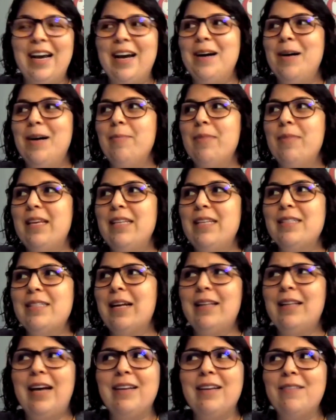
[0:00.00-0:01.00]

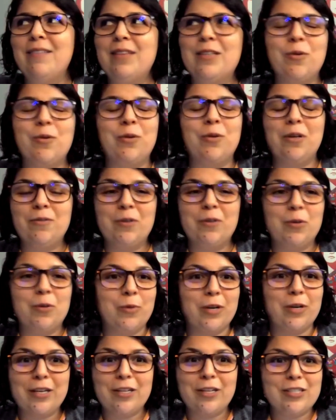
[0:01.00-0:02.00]
A lot of these oil field
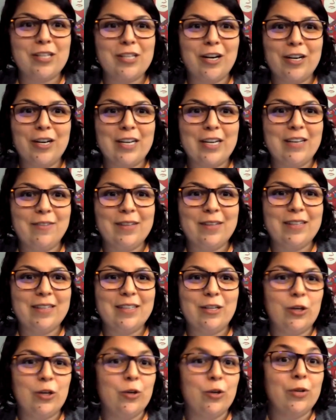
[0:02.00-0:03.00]
workers aren't
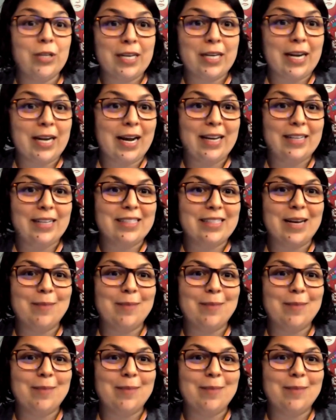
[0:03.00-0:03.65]
even unionized.